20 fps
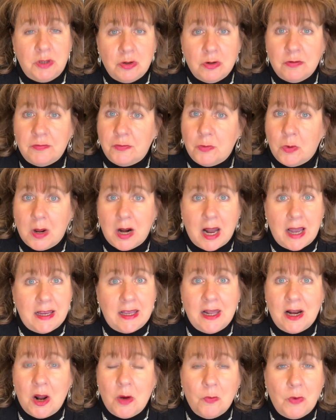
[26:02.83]
beautiful, and I
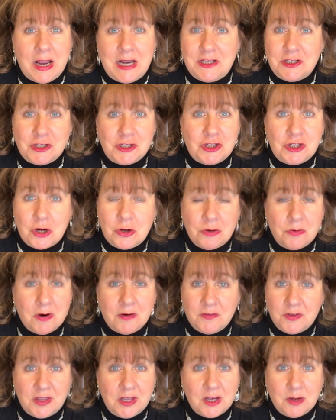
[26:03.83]
cannot wait to show you
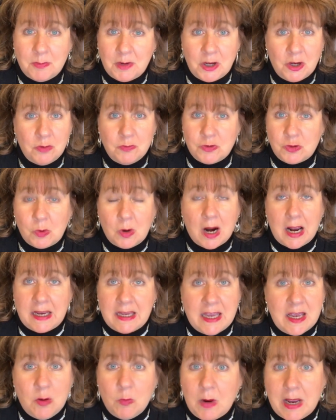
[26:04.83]
everything in my home tour. I
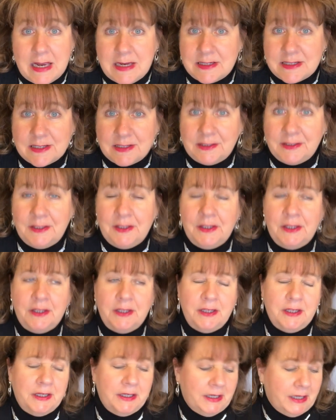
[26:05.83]
can't wait.
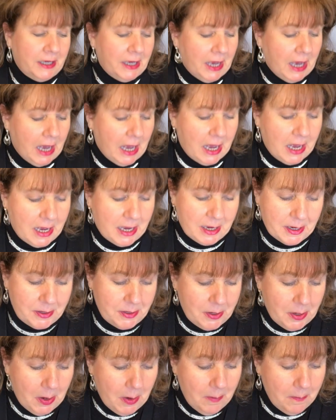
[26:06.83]

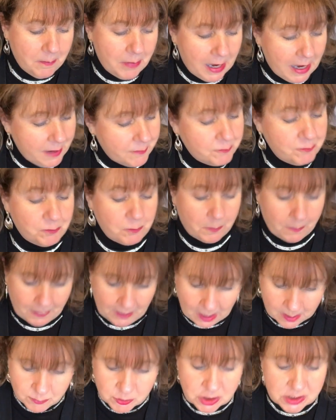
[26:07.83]
But
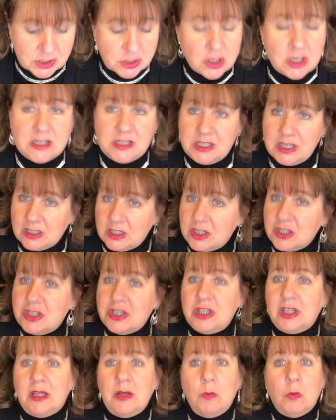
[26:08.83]
I'm just gonna
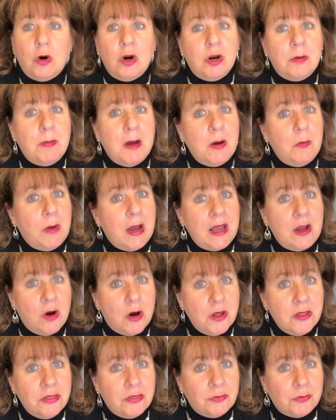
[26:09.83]
diligently work my way
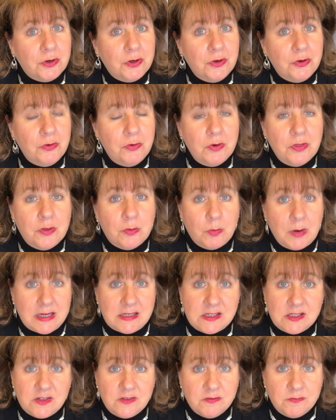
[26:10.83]
on through the
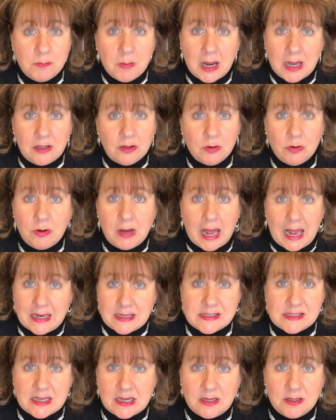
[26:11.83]
rest of my little
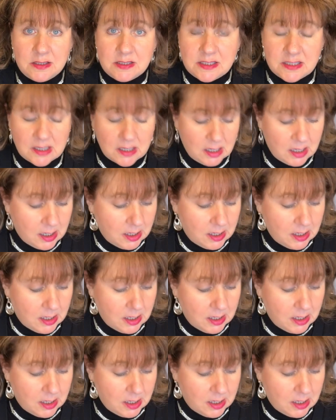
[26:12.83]
accent,